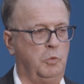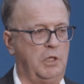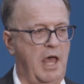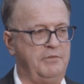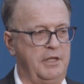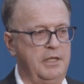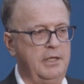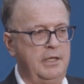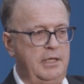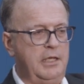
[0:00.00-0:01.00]
will have an
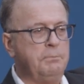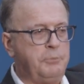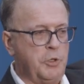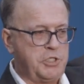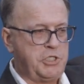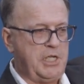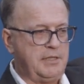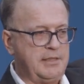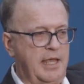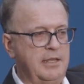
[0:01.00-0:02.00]
input
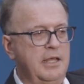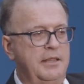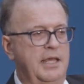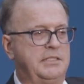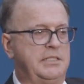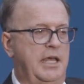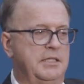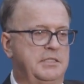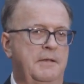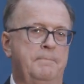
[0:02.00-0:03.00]
sheet that
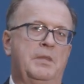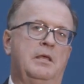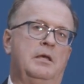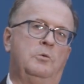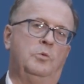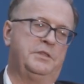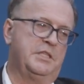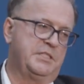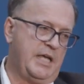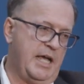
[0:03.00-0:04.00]
says what
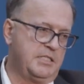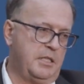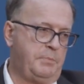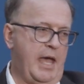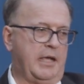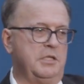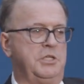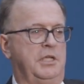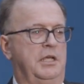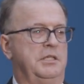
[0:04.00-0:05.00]
the size of the
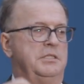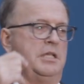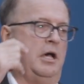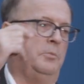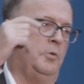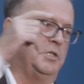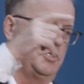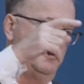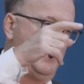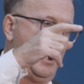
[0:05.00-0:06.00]
packaging is,
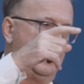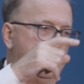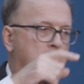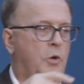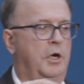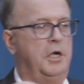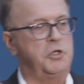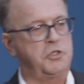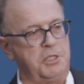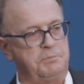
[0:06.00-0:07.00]
what's your volume, where are
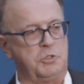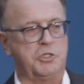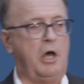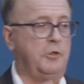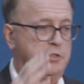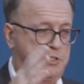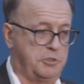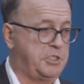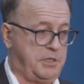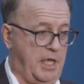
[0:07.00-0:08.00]
your ship tos, all those
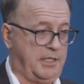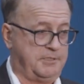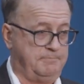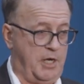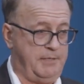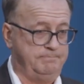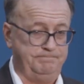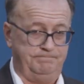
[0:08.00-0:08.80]
sorts of things, right?